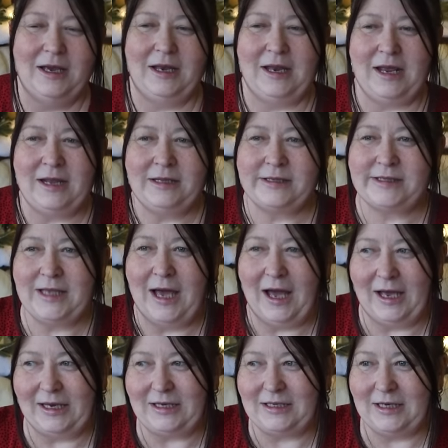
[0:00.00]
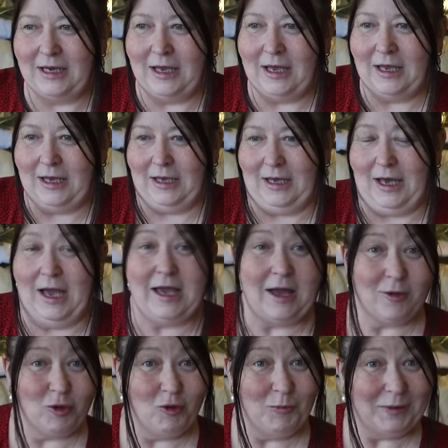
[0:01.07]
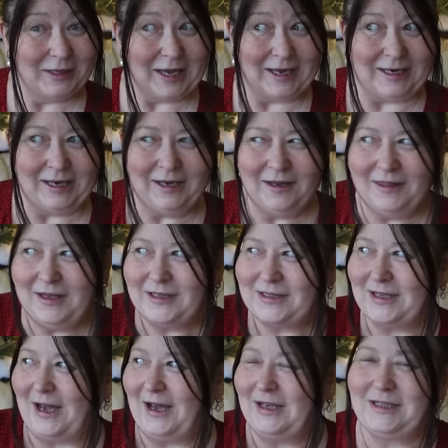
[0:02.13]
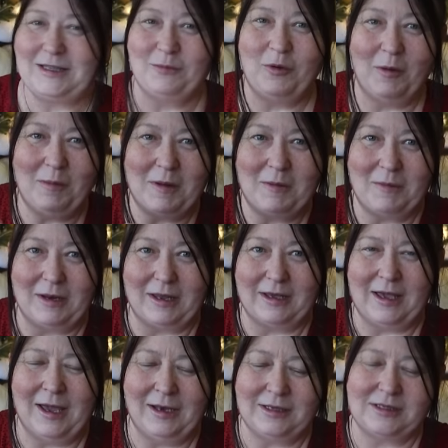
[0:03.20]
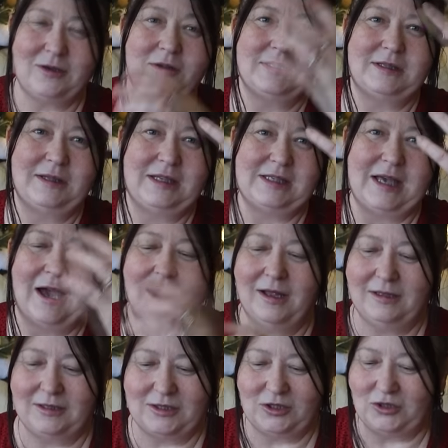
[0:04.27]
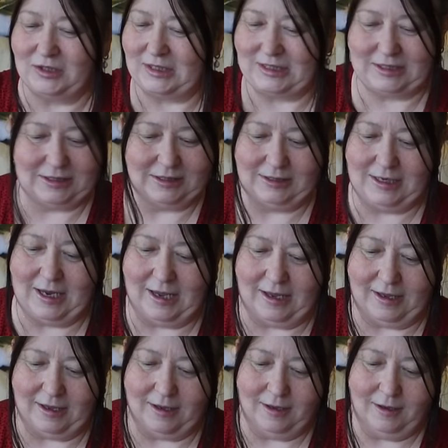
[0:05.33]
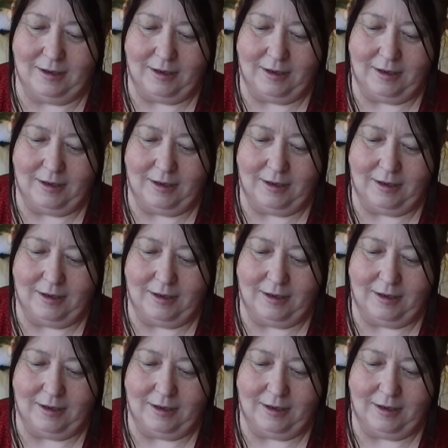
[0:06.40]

And inside, I had trouble getting into this, guys. I probably will again, it's because these hands just, yeah.